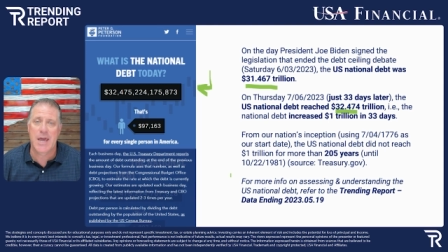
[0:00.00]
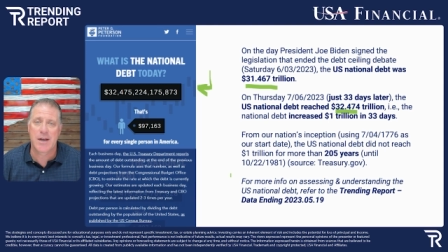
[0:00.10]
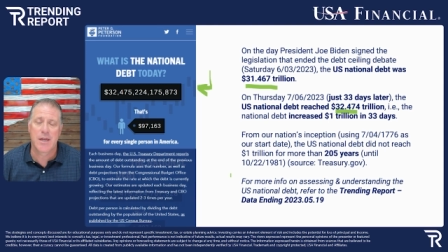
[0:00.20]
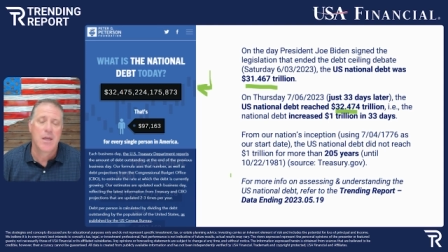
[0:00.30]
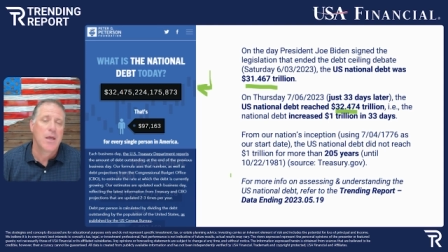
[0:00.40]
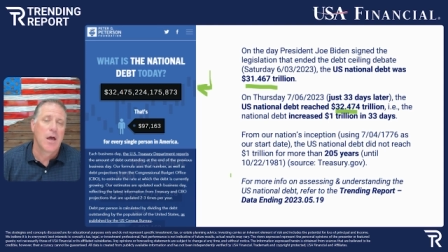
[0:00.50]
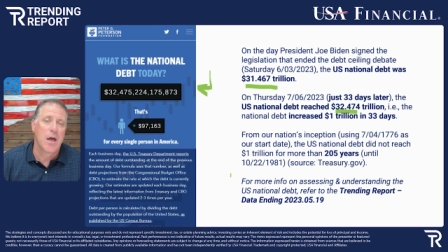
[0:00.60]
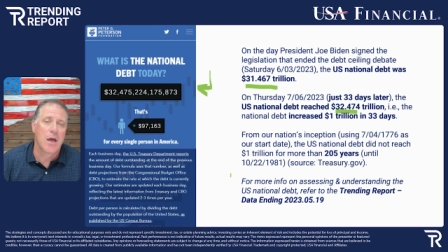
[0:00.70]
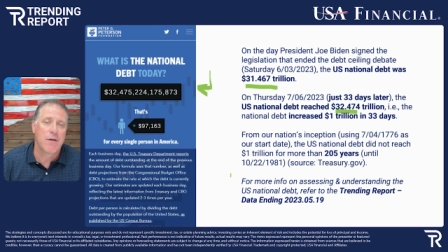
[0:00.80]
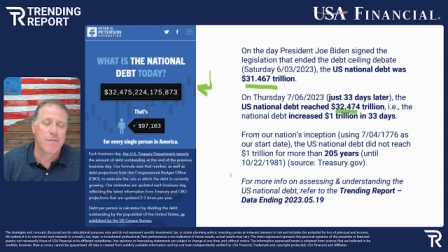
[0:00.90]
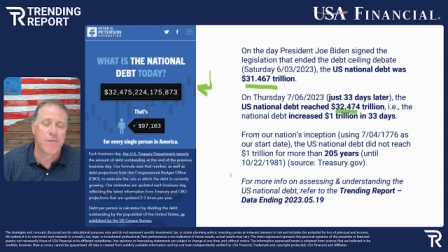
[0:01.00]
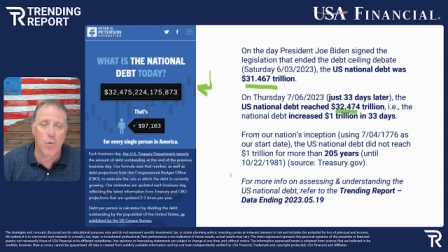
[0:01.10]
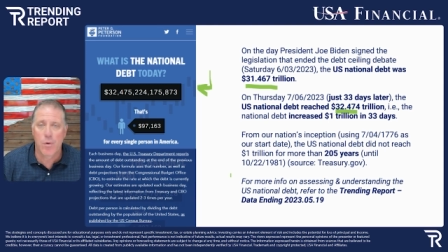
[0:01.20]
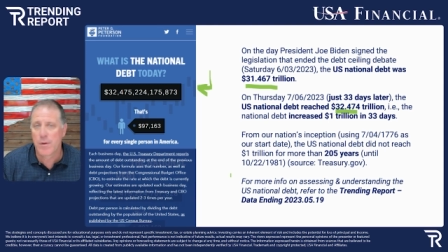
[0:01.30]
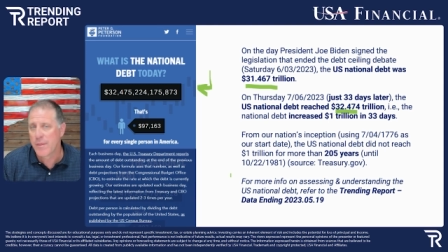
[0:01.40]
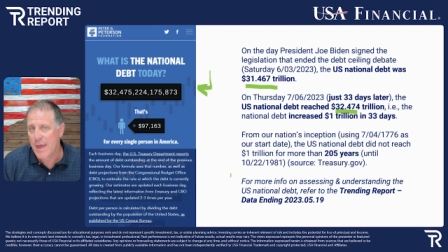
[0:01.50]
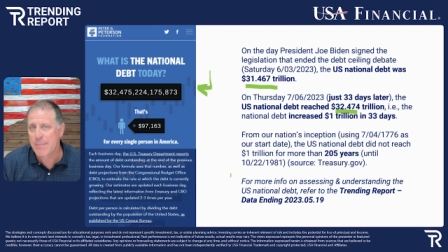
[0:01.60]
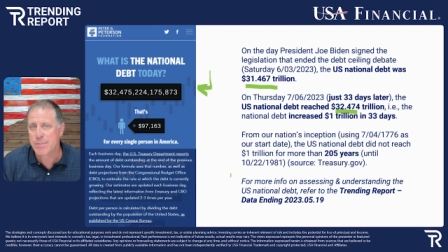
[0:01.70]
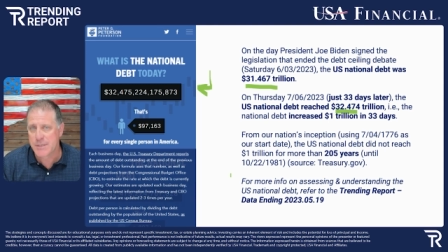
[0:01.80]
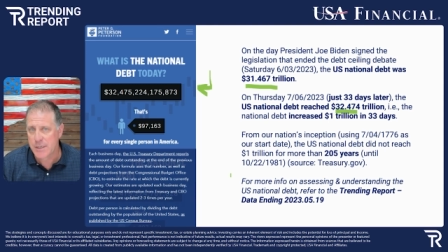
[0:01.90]
data for
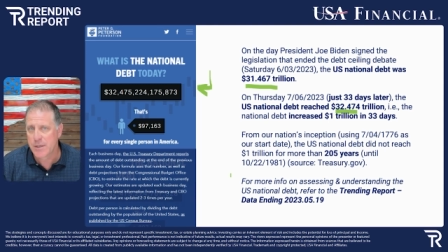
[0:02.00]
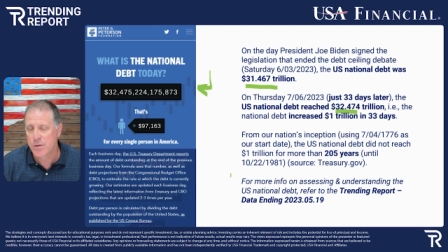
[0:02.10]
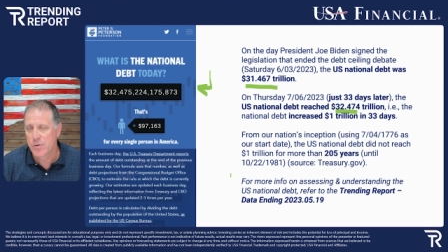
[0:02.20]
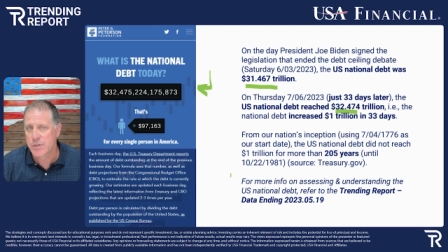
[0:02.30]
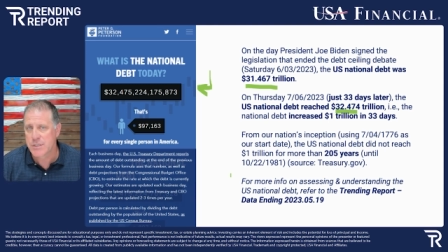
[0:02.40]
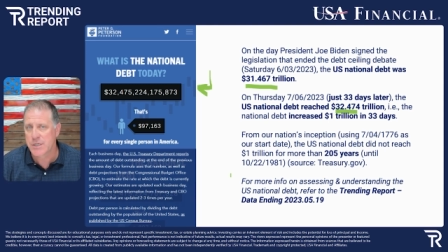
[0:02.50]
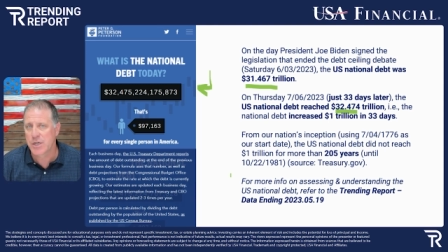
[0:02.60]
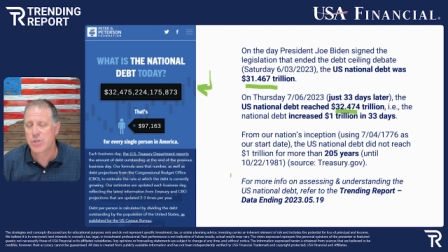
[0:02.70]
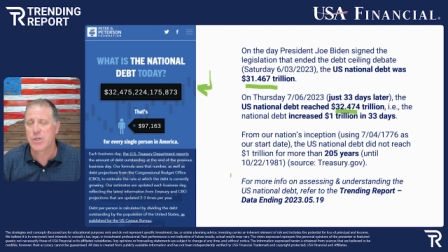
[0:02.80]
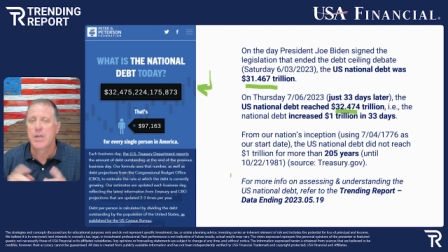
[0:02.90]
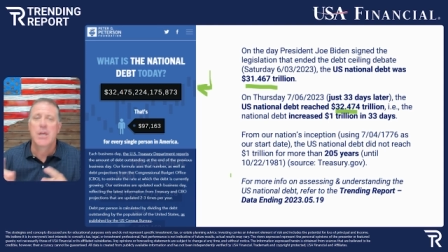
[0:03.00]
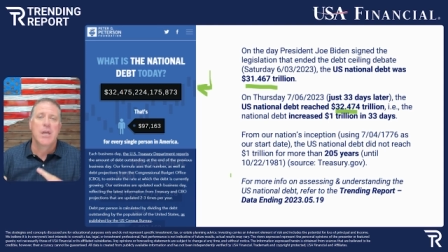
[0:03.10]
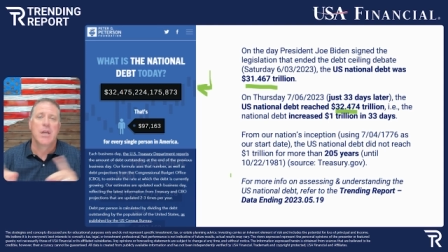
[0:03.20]
that particular discussion.